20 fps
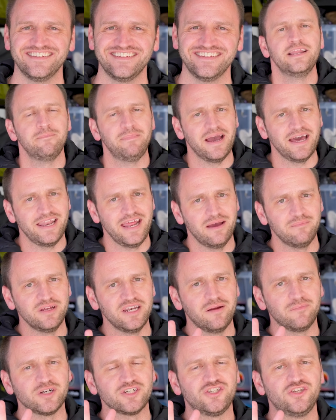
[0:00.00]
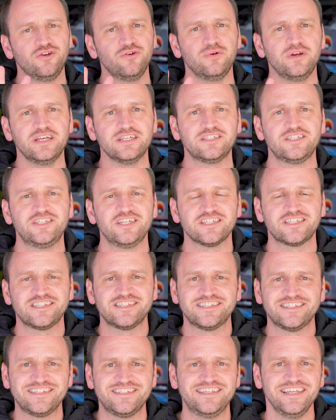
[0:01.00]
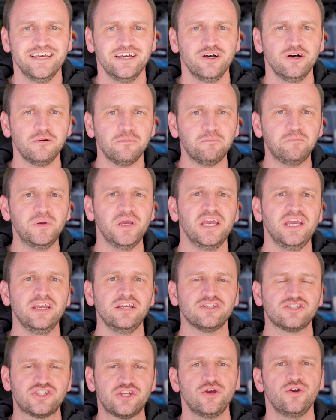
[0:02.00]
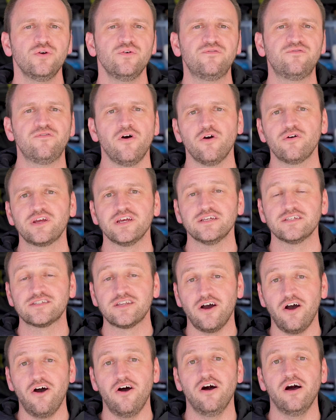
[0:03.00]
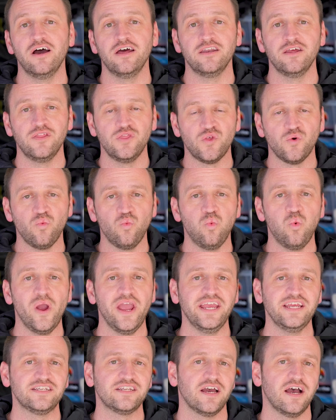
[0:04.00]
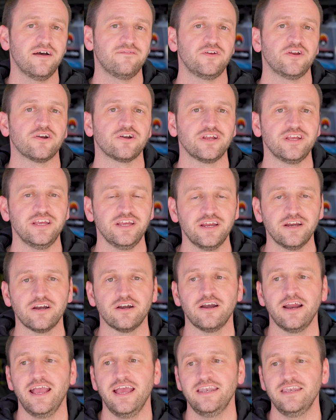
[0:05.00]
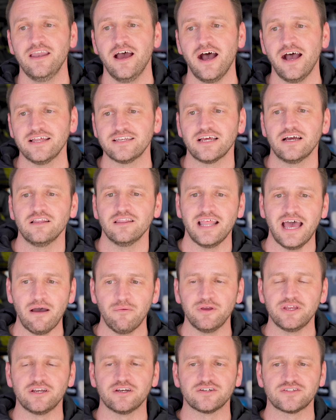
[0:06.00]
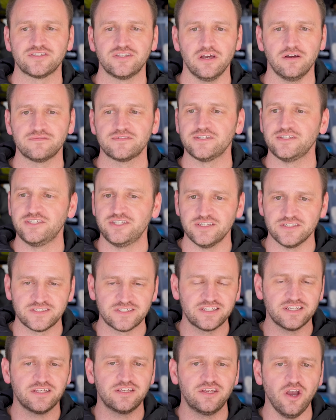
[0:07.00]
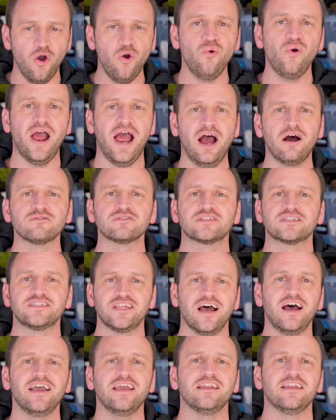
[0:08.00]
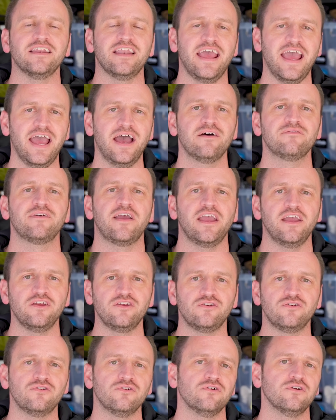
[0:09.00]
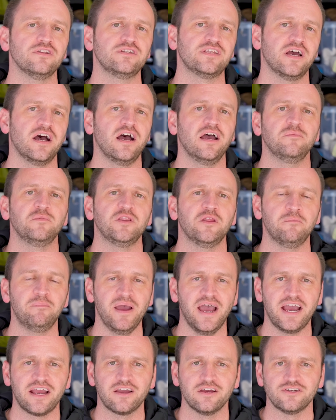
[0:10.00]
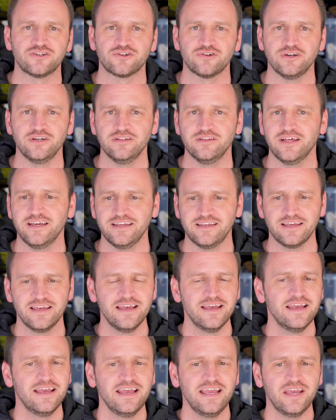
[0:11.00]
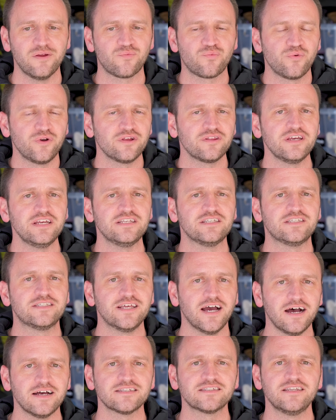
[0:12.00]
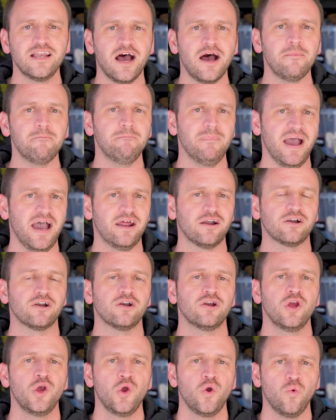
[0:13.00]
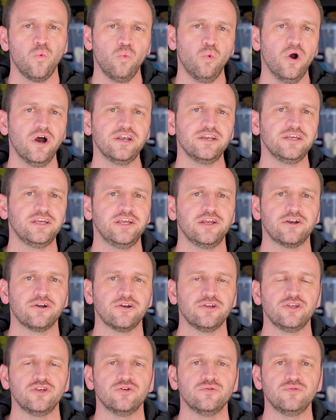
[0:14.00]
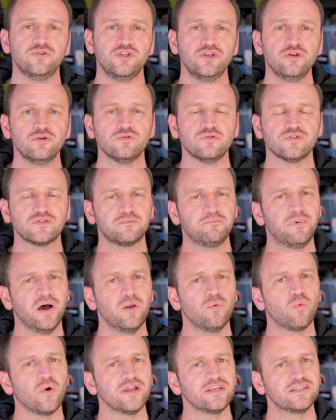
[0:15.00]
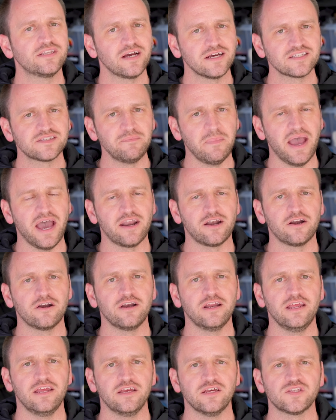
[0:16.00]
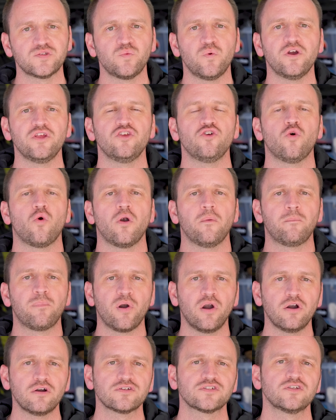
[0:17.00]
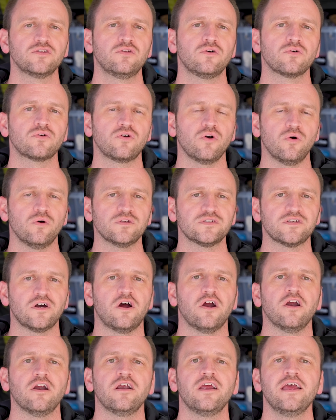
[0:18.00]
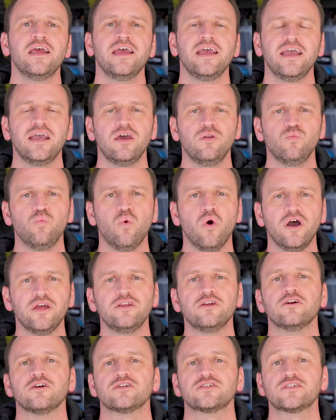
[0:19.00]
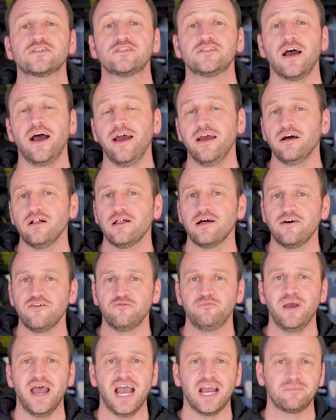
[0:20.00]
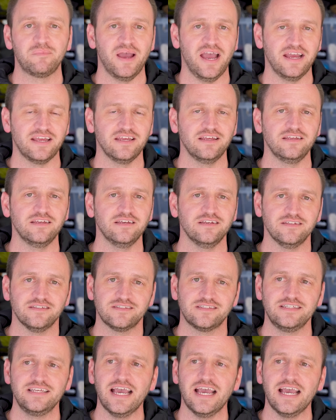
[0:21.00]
Now, bad habit number two is just still being too focused on the weight of your gear and not allowing yourself to just go outside and have a good time in the backcountry. Like, it really does not matter what gear you use, but what does matter is what your personal goals are and what your style of backpacking is.